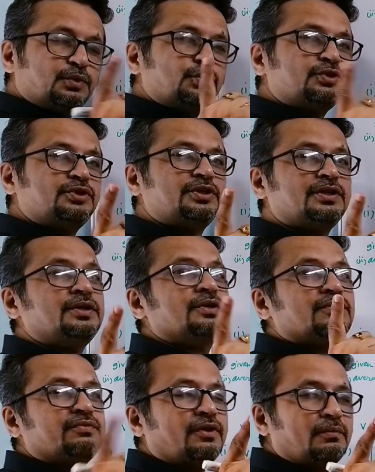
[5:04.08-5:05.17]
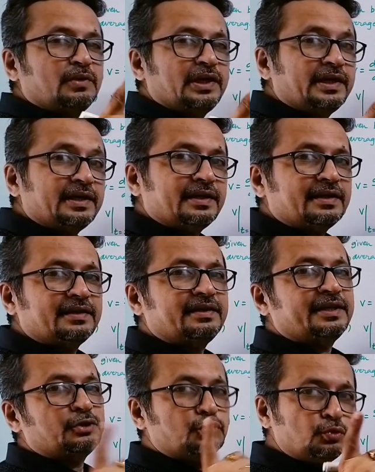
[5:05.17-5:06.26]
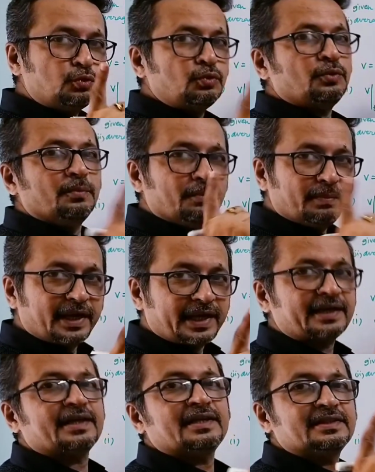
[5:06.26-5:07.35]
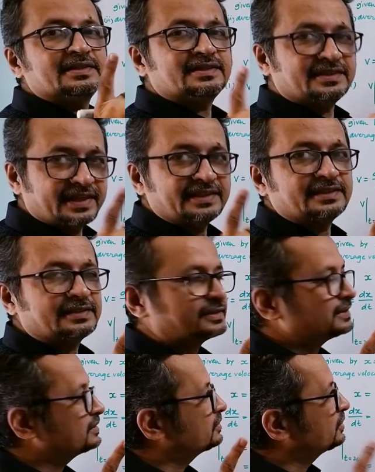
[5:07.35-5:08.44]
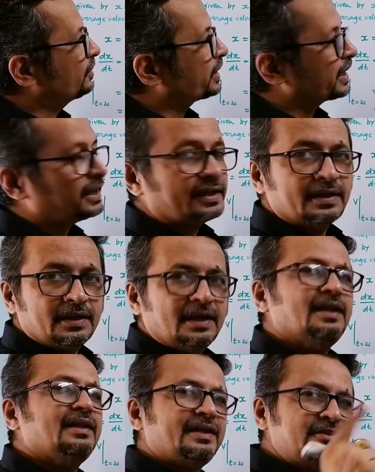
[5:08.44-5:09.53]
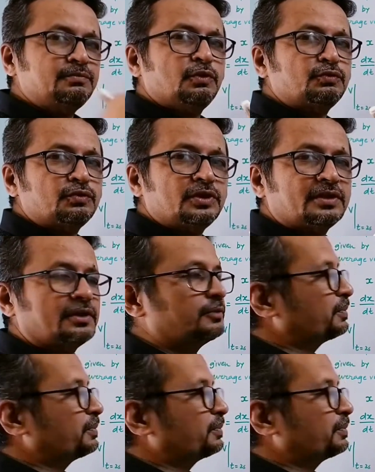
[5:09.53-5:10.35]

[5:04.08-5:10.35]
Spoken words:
both the formulae, they do make sense. Okay, let us move to the third